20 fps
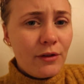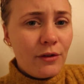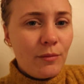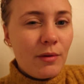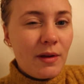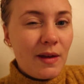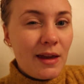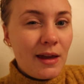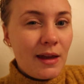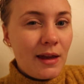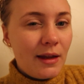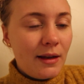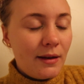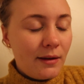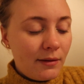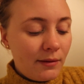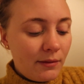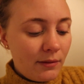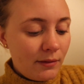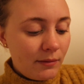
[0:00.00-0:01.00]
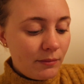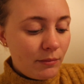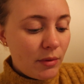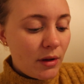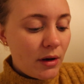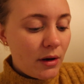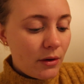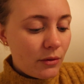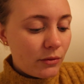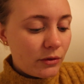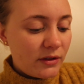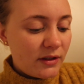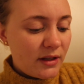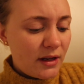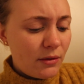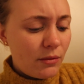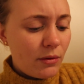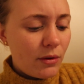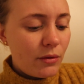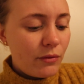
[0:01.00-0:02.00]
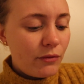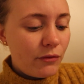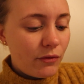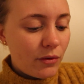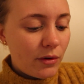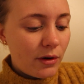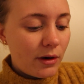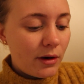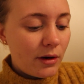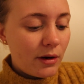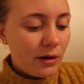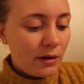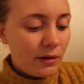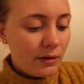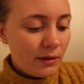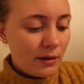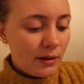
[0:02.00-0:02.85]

to be in below zero for